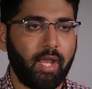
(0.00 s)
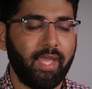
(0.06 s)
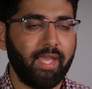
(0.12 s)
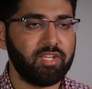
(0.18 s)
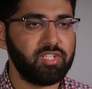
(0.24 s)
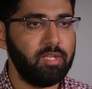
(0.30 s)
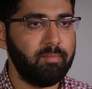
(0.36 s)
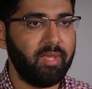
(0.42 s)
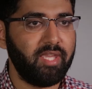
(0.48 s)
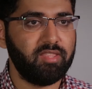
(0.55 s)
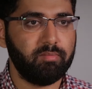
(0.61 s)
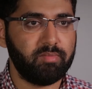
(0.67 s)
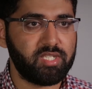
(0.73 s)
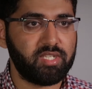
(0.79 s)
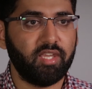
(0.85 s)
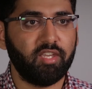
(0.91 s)
I actually made the
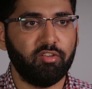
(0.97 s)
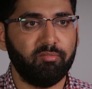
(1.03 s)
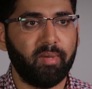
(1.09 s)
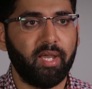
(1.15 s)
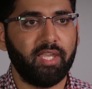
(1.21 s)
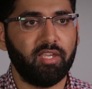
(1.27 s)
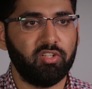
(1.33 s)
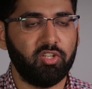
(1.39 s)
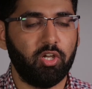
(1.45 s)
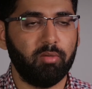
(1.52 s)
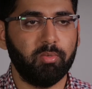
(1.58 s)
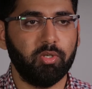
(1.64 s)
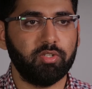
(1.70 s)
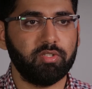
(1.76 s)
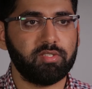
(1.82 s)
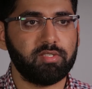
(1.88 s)
mistake of buying a lot of
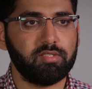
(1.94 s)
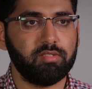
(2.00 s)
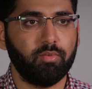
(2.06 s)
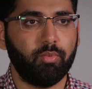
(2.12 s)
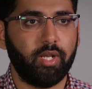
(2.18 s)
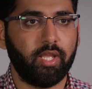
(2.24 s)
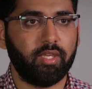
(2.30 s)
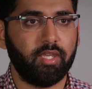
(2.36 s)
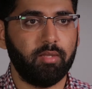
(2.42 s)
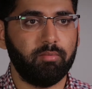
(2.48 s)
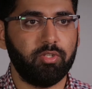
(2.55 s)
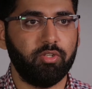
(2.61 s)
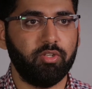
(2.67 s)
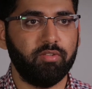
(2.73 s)
books when I came to